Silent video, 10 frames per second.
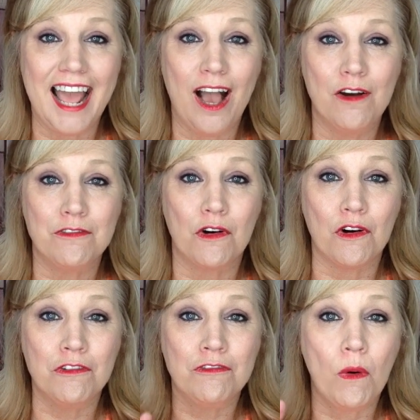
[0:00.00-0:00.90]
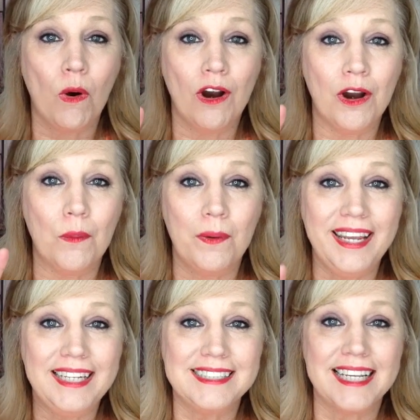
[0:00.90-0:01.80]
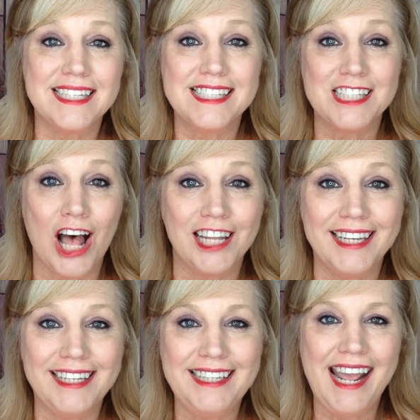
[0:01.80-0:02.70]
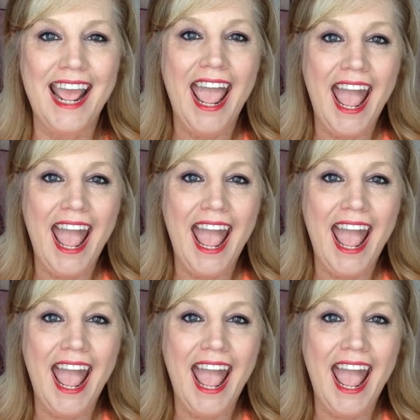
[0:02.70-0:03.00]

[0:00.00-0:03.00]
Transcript: now for 4 weeks solid,